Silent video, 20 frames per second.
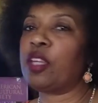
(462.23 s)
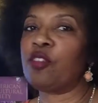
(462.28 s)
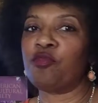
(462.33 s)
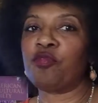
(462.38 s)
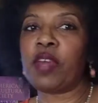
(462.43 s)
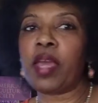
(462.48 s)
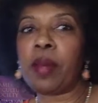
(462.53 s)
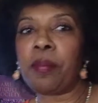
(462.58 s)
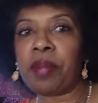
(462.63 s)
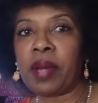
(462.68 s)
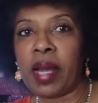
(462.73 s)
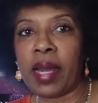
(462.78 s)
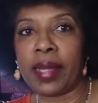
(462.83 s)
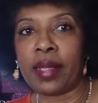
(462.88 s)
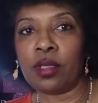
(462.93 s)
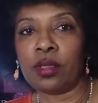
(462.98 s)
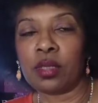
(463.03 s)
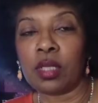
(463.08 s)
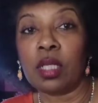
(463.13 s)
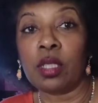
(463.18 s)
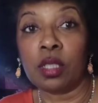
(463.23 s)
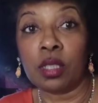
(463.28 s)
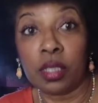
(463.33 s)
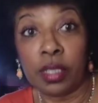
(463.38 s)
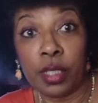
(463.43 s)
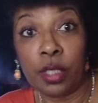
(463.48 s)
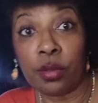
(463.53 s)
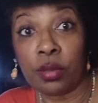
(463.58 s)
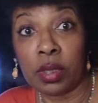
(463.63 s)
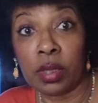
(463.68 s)
and vampires.
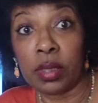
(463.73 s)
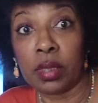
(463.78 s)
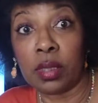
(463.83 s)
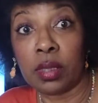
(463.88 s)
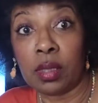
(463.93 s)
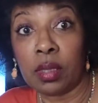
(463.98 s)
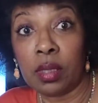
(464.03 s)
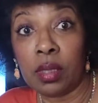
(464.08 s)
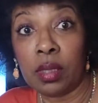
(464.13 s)
Literally.